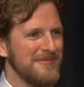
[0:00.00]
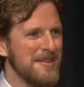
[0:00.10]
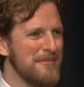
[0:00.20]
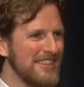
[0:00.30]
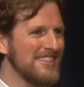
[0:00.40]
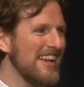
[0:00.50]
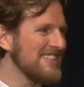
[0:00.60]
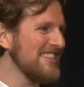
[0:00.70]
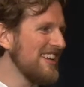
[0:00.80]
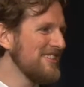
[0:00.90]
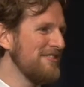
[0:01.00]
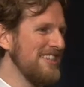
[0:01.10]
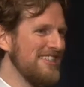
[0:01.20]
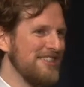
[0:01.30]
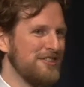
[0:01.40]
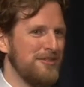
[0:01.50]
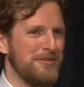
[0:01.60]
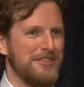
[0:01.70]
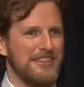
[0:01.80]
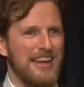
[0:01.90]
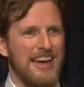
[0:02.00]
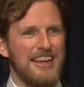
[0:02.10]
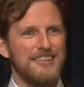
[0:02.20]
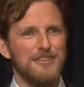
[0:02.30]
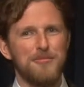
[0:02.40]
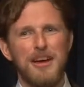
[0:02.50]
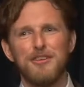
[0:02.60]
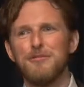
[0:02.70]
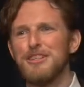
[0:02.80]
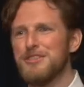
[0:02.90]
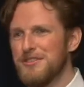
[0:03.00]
But there's lots and lots of ways to contribute. And no matter what your